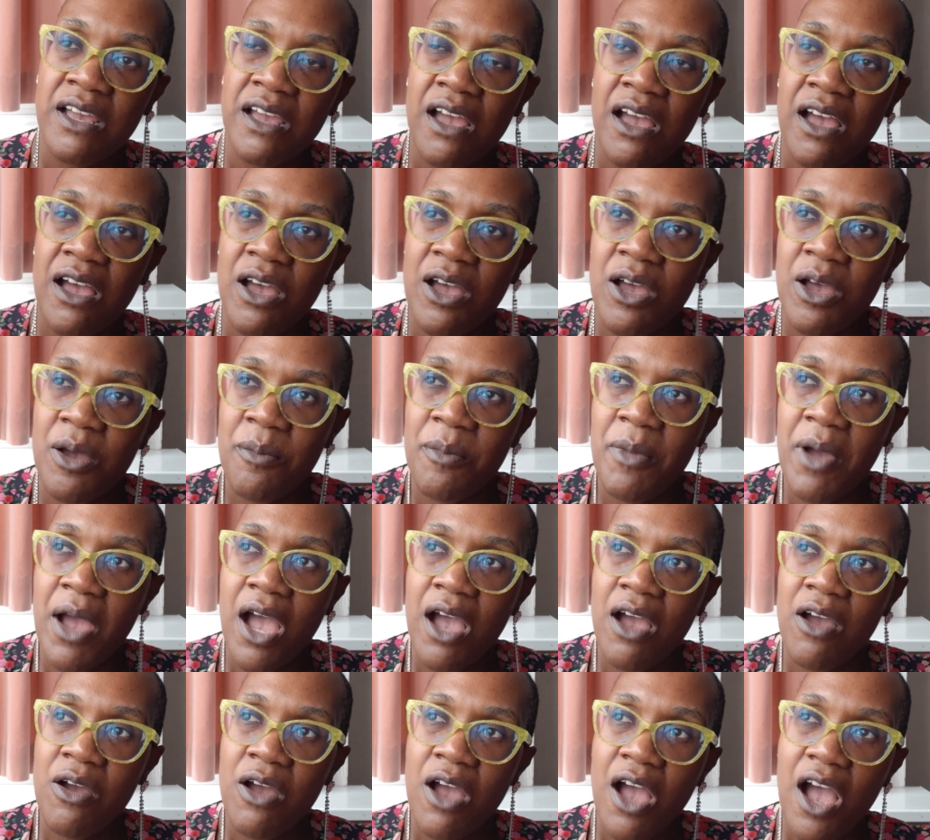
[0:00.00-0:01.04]

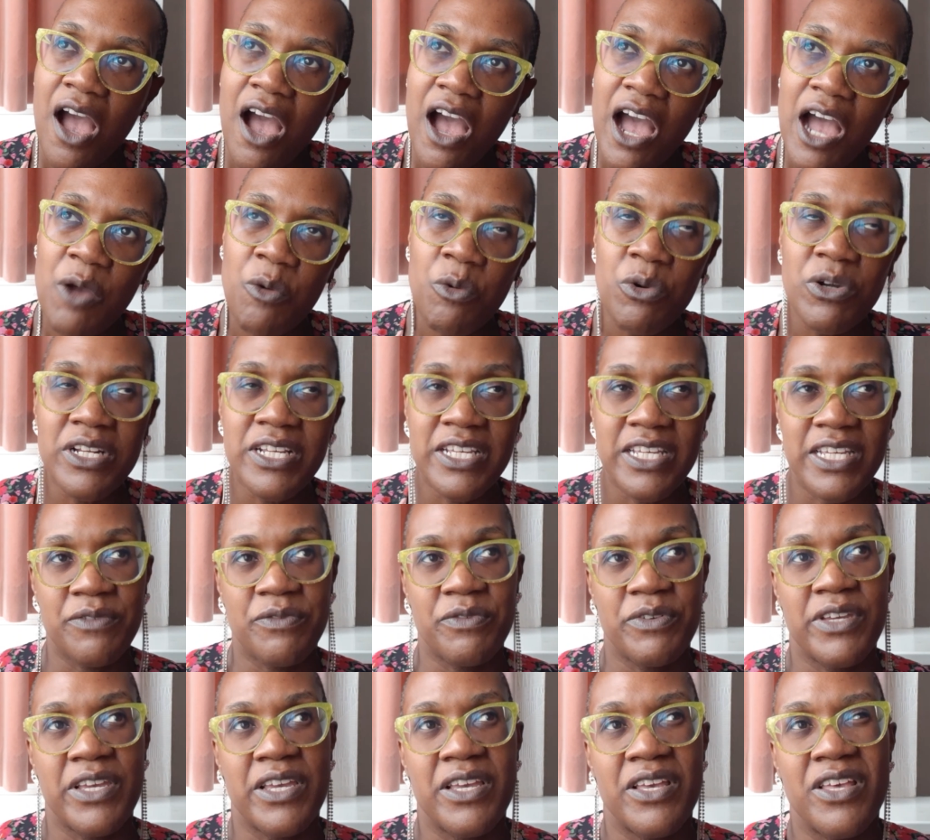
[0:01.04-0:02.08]
I would give
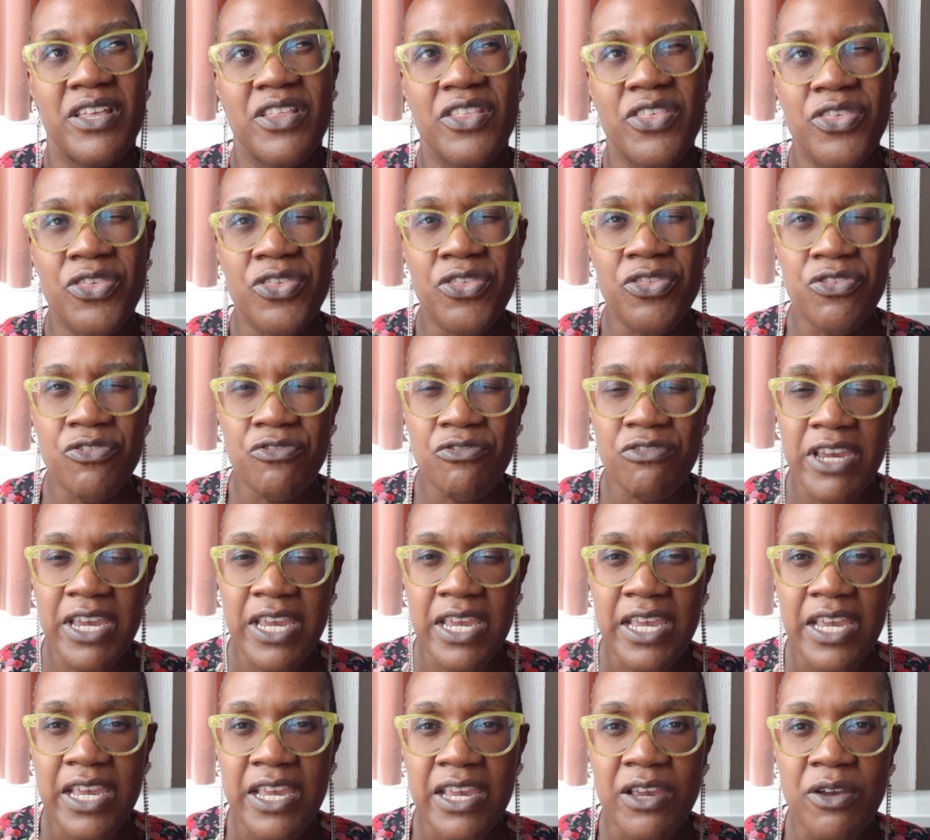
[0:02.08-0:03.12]
it
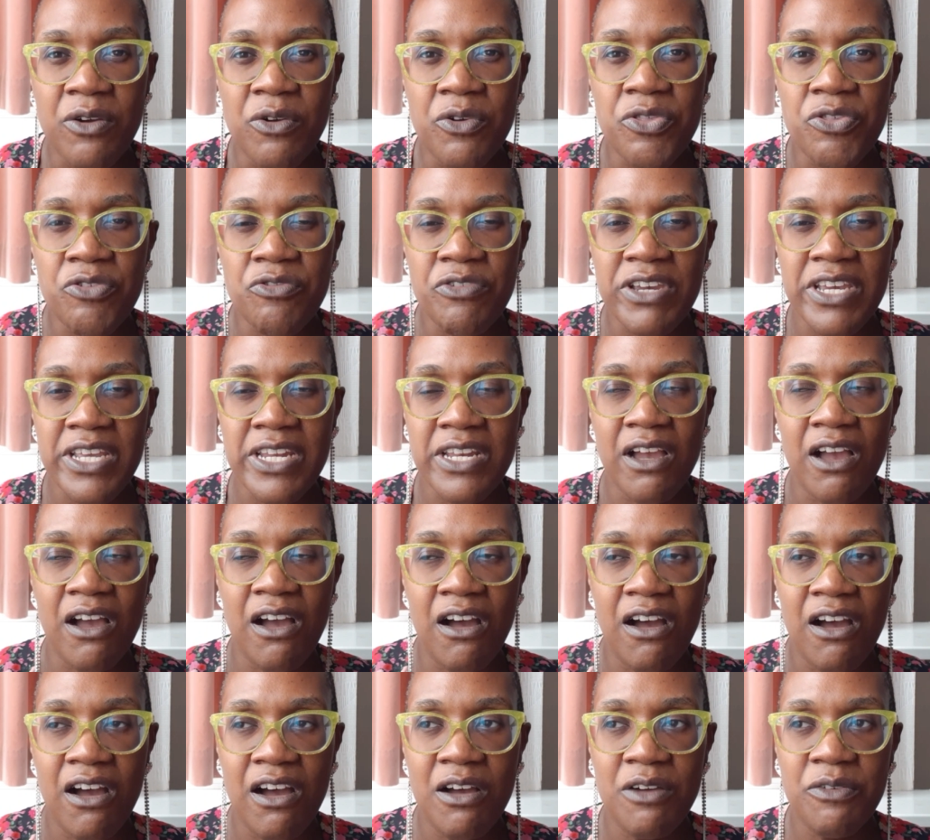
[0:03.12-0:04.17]
3 or
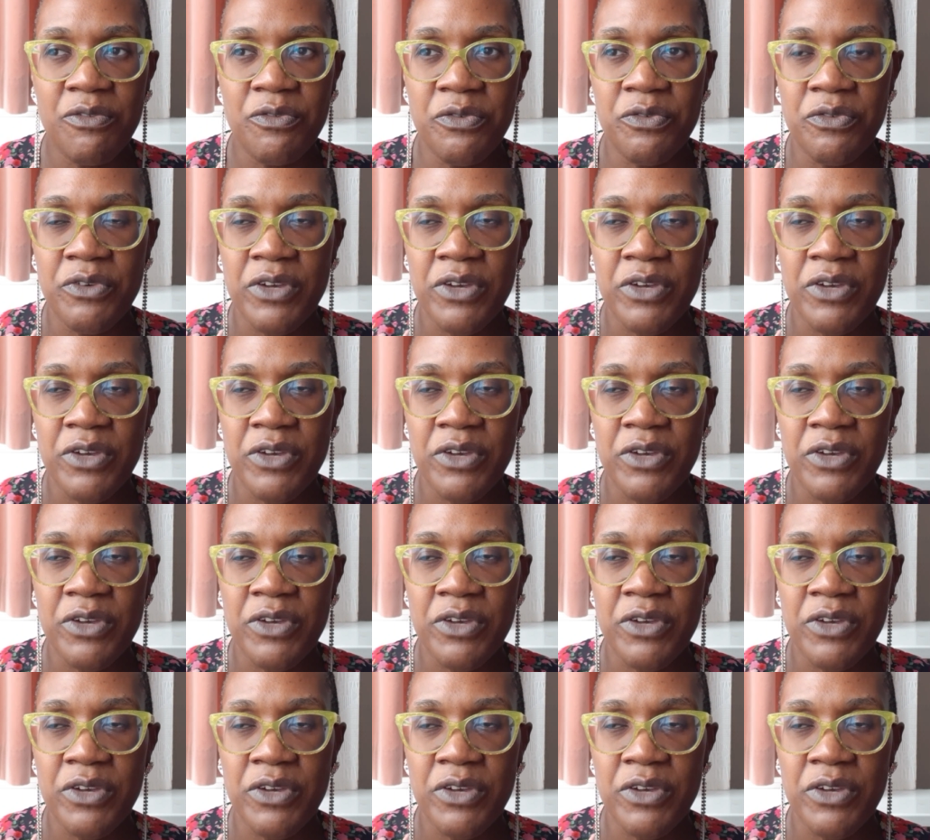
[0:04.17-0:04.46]
3.5.